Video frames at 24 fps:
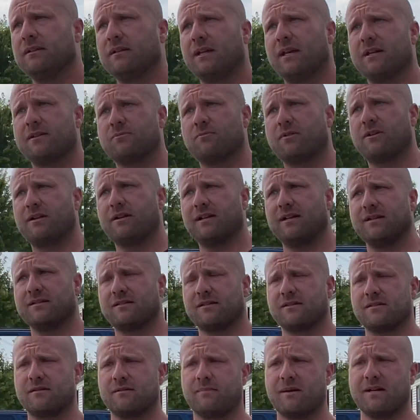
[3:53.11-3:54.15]
Yeah, is what it is.
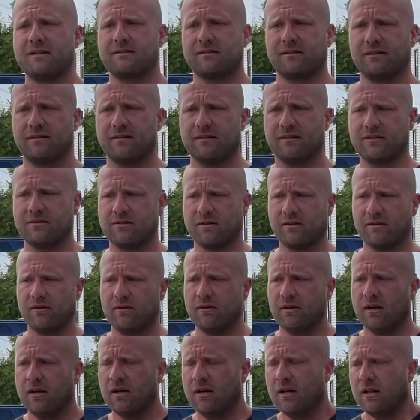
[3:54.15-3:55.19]
This is basically so.
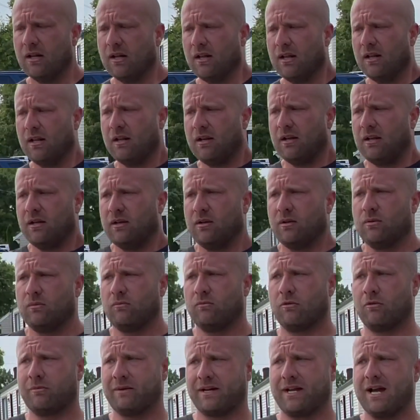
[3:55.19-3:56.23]

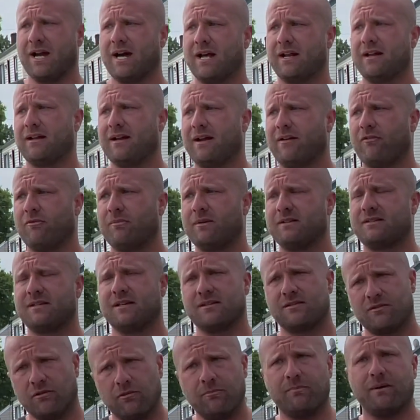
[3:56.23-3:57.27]
When we got it, everybody says
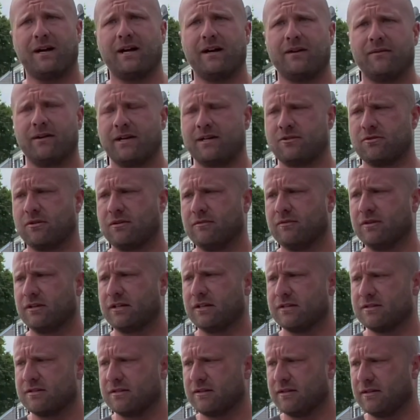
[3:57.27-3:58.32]
don't buy a Range Rover
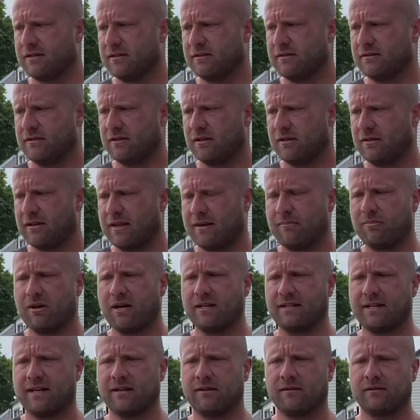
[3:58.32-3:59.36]
because of the, you know, they break
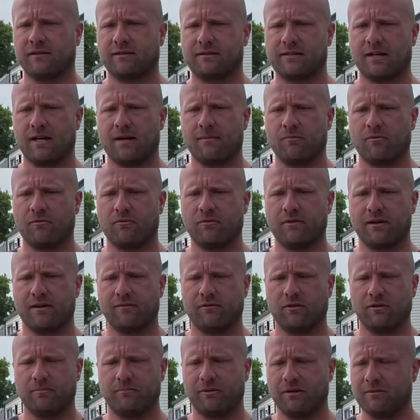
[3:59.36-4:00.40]
down all the time or
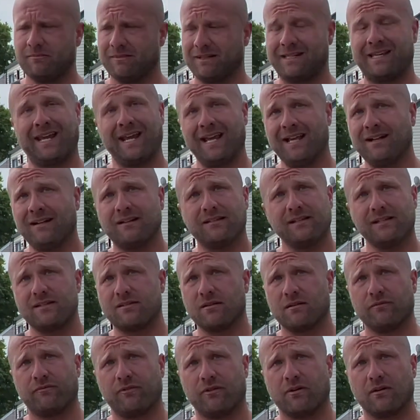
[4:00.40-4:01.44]
whatever. But mechanically,
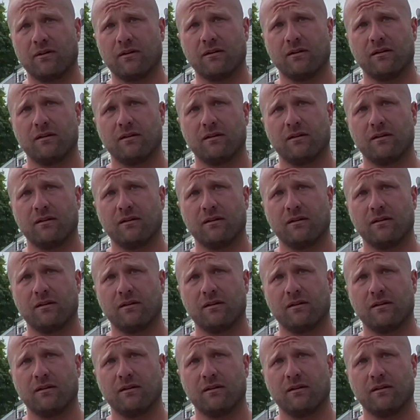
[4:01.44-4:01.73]
so far,